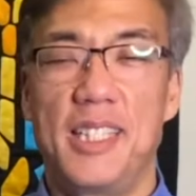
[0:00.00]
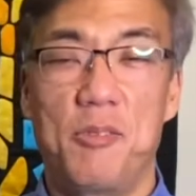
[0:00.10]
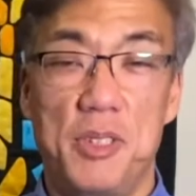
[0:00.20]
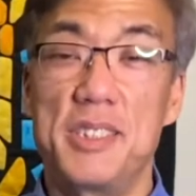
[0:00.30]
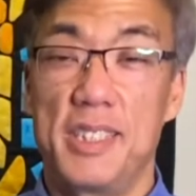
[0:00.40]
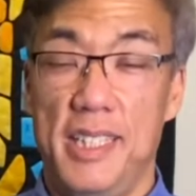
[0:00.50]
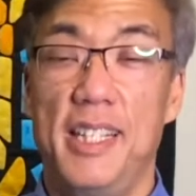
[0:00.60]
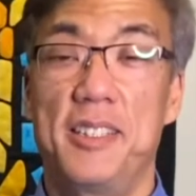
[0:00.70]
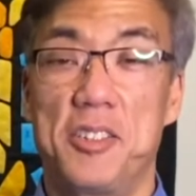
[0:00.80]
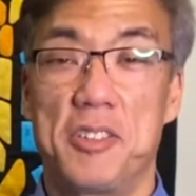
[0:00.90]
yet once
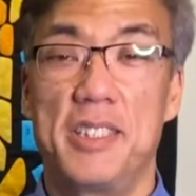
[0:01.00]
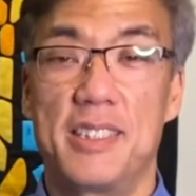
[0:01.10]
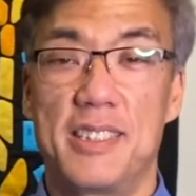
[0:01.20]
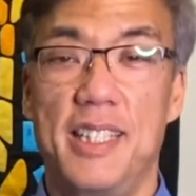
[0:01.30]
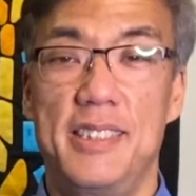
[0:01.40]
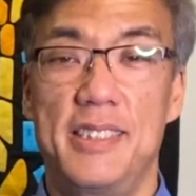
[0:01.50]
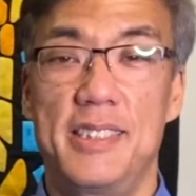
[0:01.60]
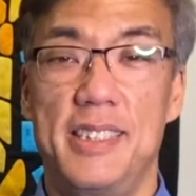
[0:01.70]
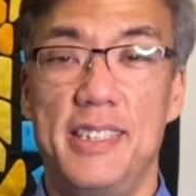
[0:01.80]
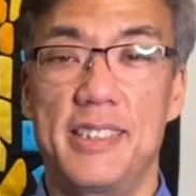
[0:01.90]
again during this Lenten
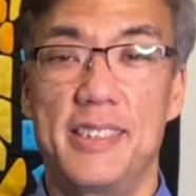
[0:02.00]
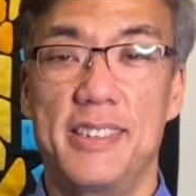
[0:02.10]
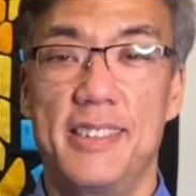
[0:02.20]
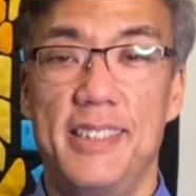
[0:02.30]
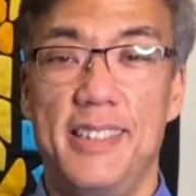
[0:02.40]
season,